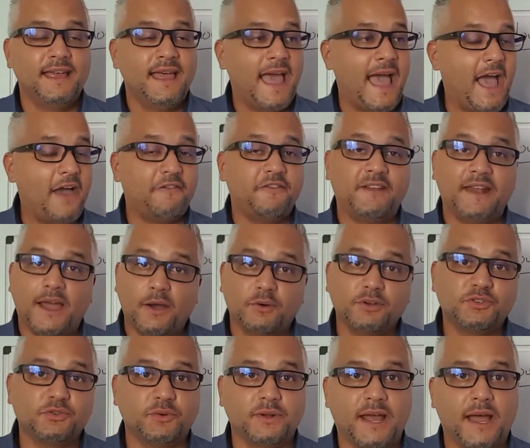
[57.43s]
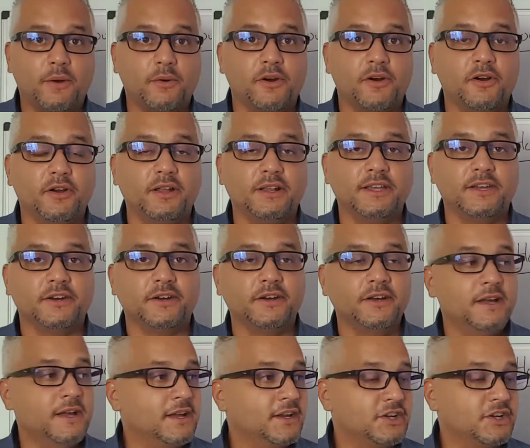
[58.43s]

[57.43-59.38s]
half an hour to an hour earlier,